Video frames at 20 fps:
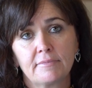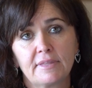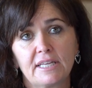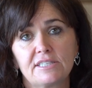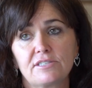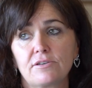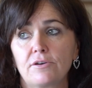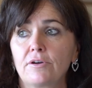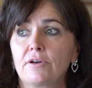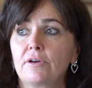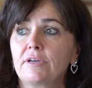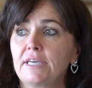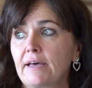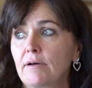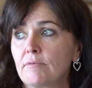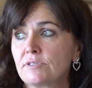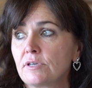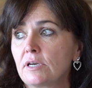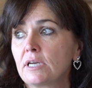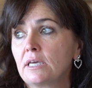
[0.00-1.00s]
So
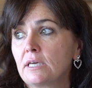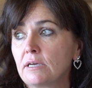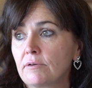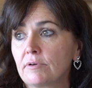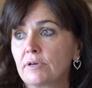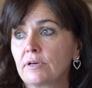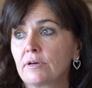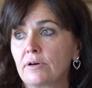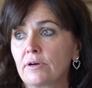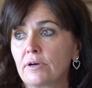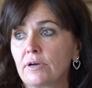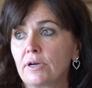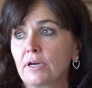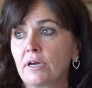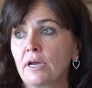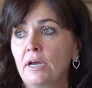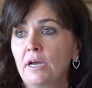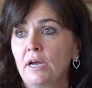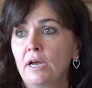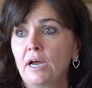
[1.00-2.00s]
that was only a year
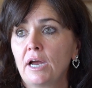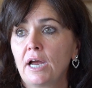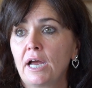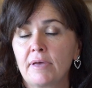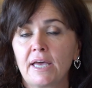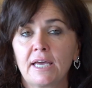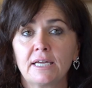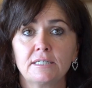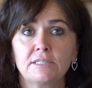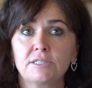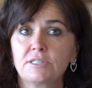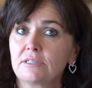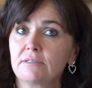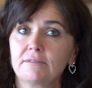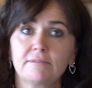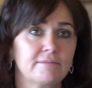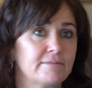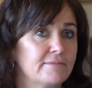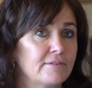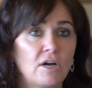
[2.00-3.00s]
ago, and
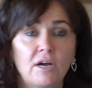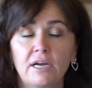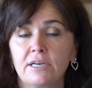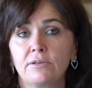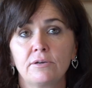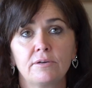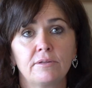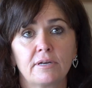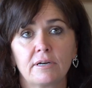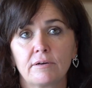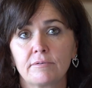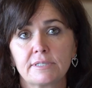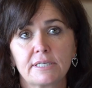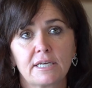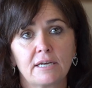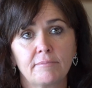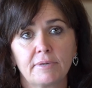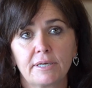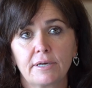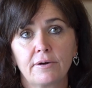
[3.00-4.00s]
I knew that I was
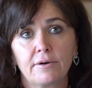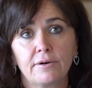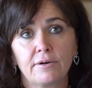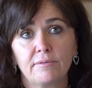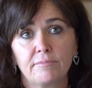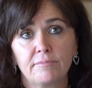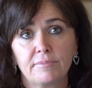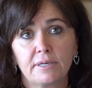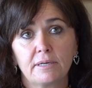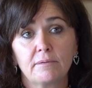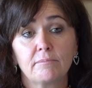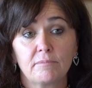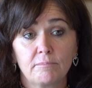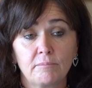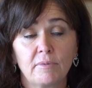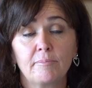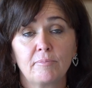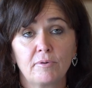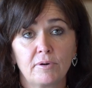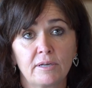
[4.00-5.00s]
coming home, but
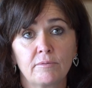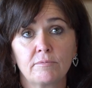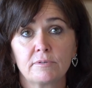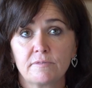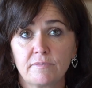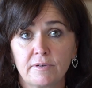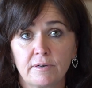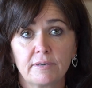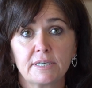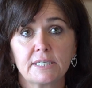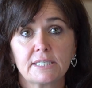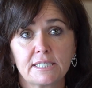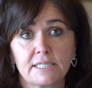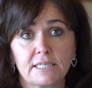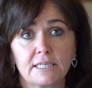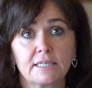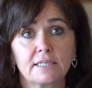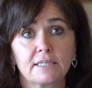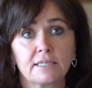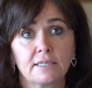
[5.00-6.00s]
my body was very
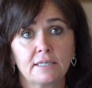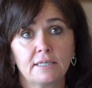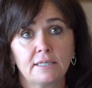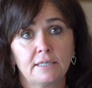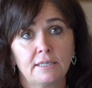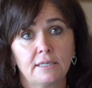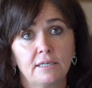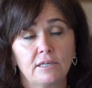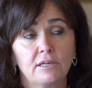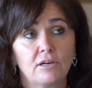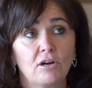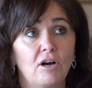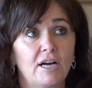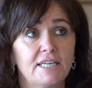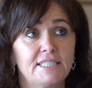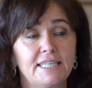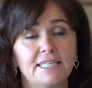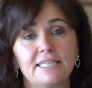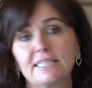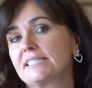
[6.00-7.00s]
sick. I
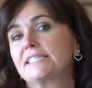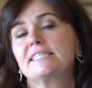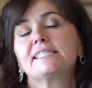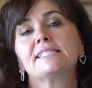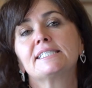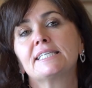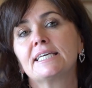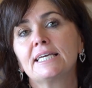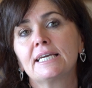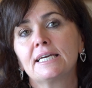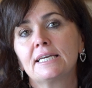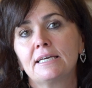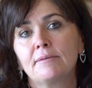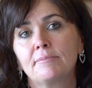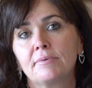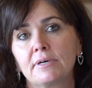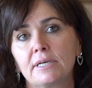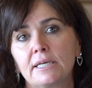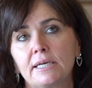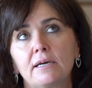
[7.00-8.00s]
didn't see
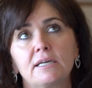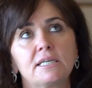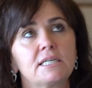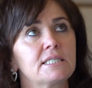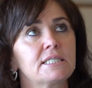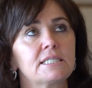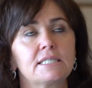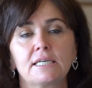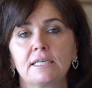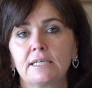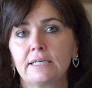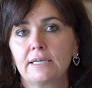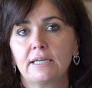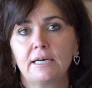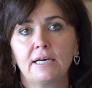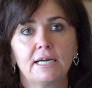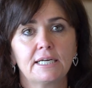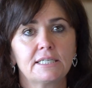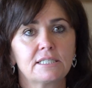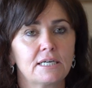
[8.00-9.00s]
anybody, I didn't see any
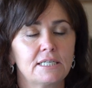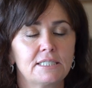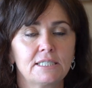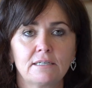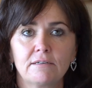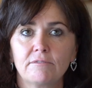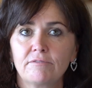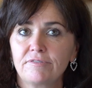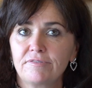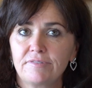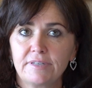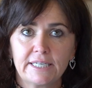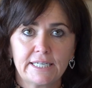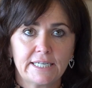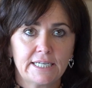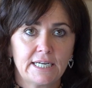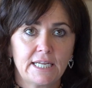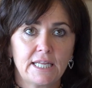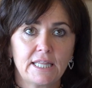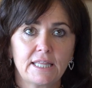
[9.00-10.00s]
light, I didn't
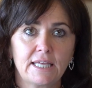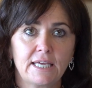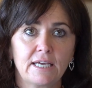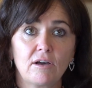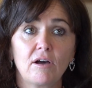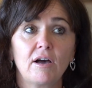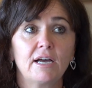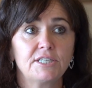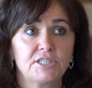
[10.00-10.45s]
feel anything.